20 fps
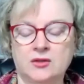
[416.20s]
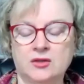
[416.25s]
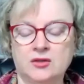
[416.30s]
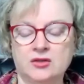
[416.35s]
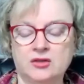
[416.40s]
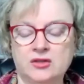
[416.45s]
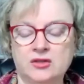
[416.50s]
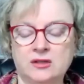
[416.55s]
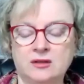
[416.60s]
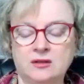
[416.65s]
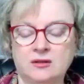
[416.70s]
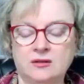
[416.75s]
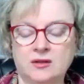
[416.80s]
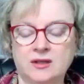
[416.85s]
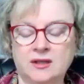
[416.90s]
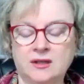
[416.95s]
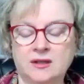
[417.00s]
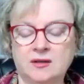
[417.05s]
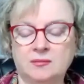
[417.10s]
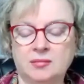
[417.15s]
Just
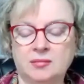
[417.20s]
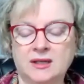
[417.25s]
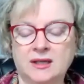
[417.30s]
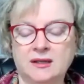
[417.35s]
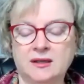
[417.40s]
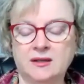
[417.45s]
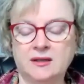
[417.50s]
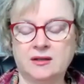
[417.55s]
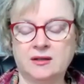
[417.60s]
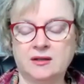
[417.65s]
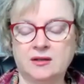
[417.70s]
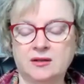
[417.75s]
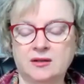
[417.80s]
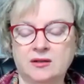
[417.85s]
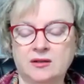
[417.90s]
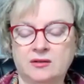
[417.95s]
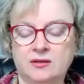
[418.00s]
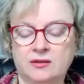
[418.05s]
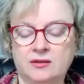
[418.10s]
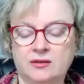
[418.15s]
looking at planet
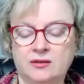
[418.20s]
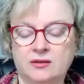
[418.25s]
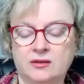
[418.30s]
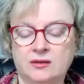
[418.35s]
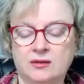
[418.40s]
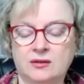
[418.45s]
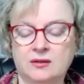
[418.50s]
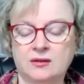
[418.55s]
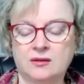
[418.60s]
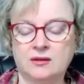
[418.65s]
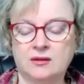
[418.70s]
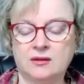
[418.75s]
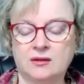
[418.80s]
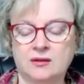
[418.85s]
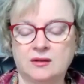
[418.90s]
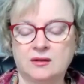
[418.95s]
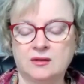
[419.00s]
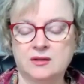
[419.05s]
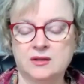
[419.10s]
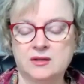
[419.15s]
Earth,
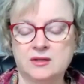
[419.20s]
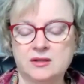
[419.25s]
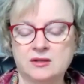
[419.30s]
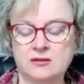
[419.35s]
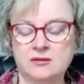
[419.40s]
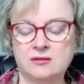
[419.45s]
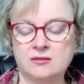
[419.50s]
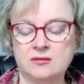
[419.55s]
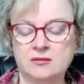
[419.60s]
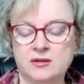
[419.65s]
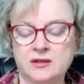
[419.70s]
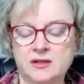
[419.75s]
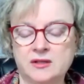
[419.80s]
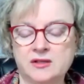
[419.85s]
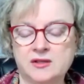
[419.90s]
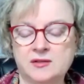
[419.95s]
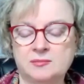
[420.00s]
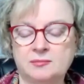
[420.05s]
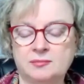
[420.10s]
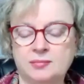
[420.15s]
this
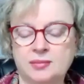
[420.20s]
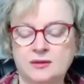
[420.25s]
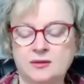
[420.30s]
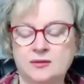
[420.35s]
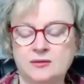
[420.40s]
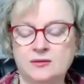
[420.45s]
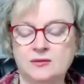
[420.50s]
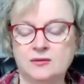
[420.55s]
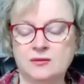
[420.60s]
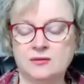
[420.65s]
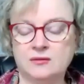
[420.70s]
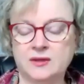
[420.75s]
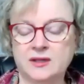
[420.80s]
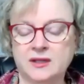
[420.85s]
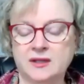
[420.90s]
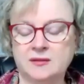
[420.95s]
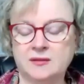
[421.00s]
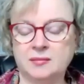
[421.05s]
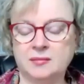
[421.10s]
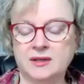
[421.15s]
glorious
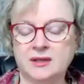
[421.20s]
blue-green